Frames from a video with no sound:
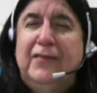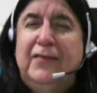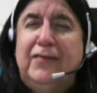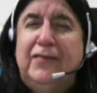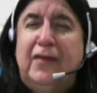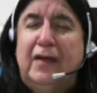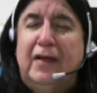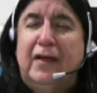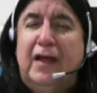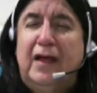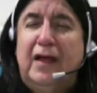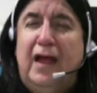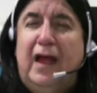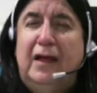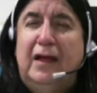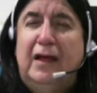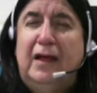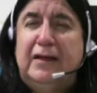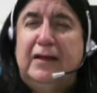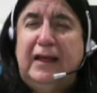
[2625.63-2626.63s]
And
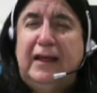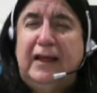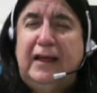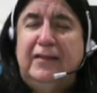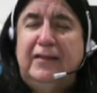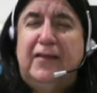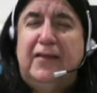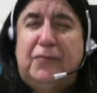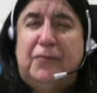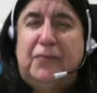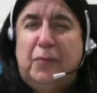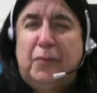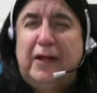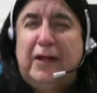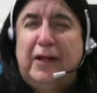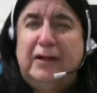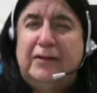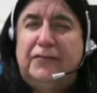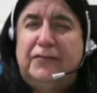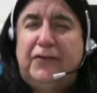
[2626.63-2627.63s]
in
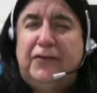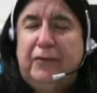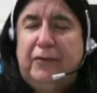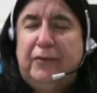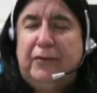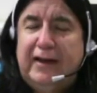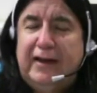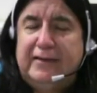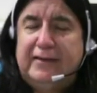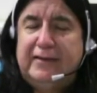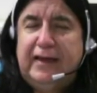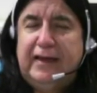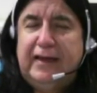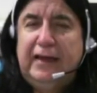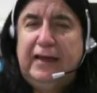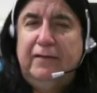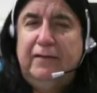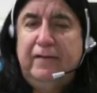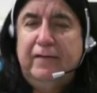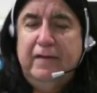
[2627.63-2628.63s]
this world of
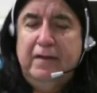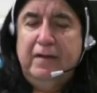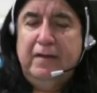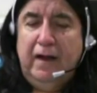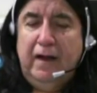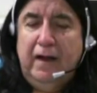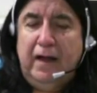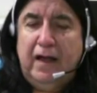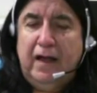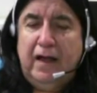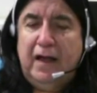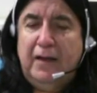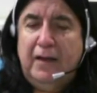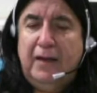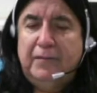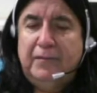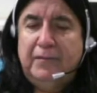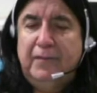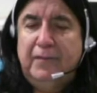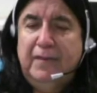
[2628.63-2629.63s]
duality,
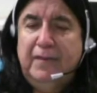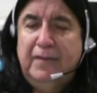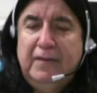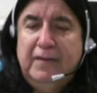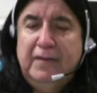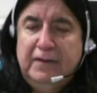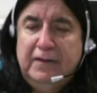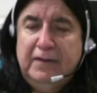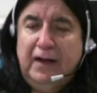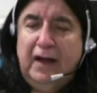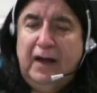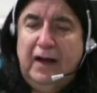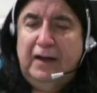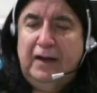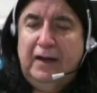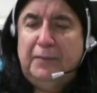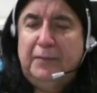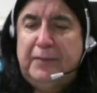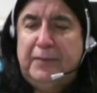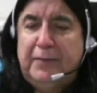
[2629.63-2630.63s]

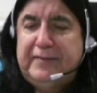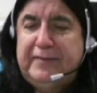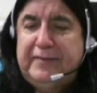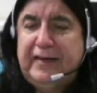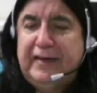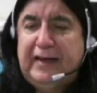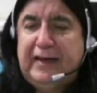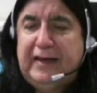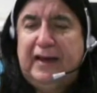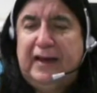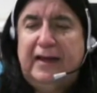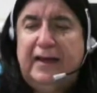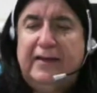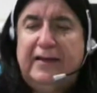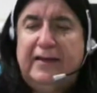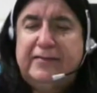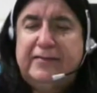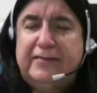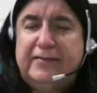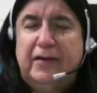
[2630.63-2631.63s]
in particular
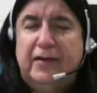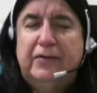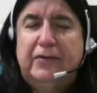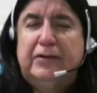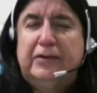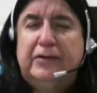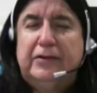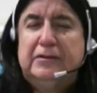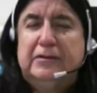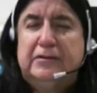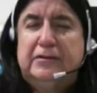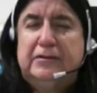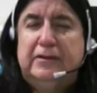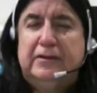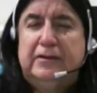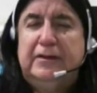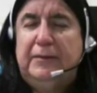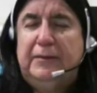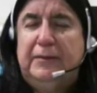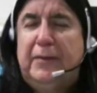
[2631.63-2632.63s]
historical
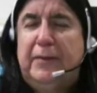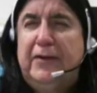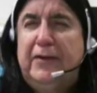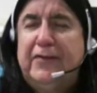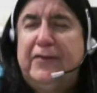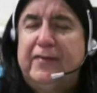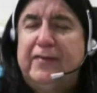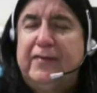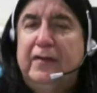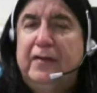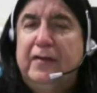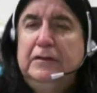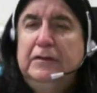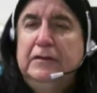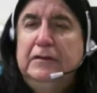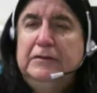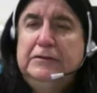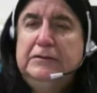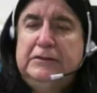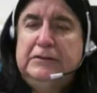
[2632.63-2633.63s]
epochs
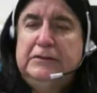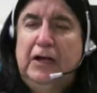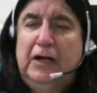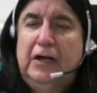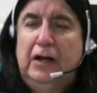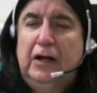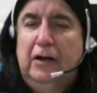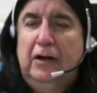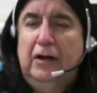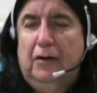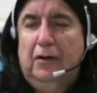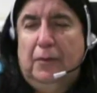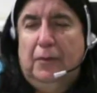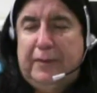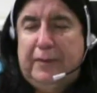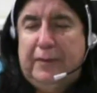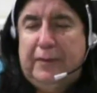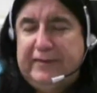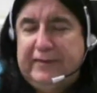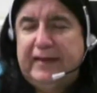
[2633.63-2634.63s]
or
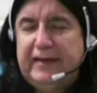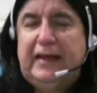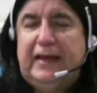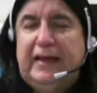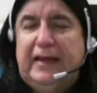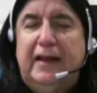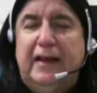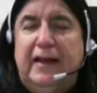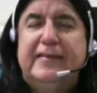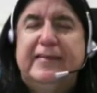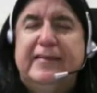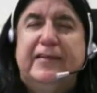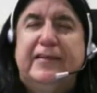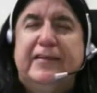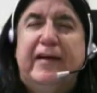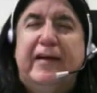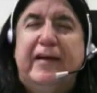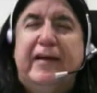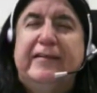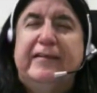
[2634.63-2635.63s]
particular
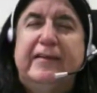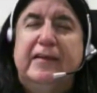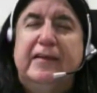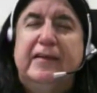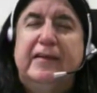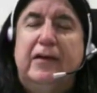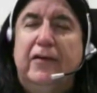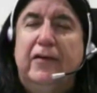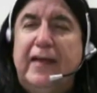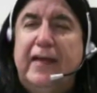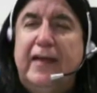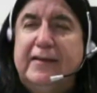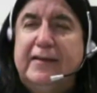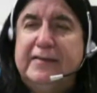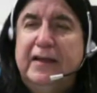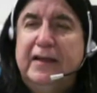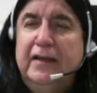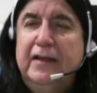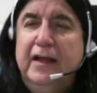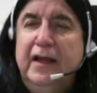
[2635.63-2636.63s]
situations and contexts,
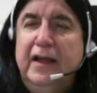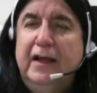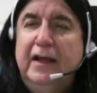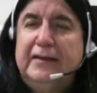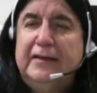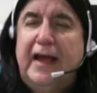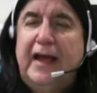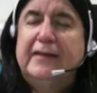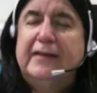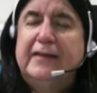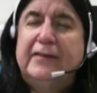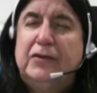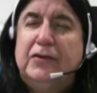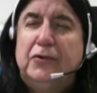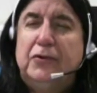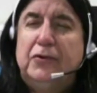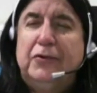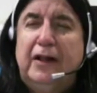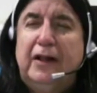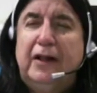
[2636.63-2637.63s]

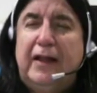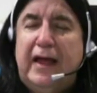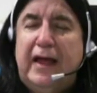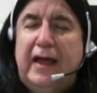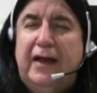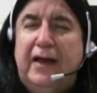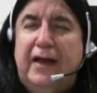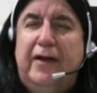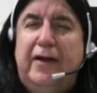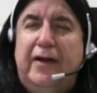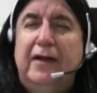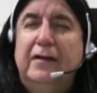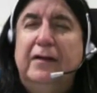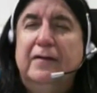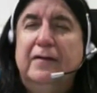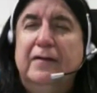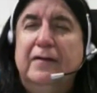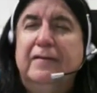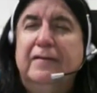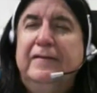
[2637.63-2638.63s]
categorical
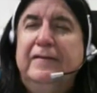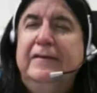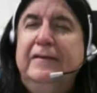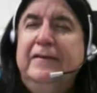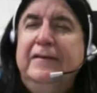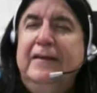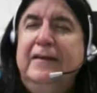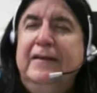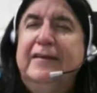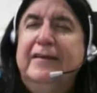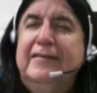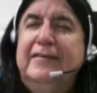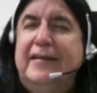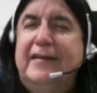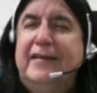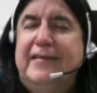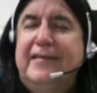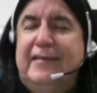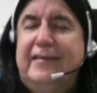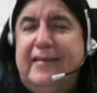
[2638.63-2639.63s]
error,
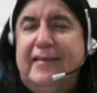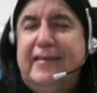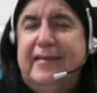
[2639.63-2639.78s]
such as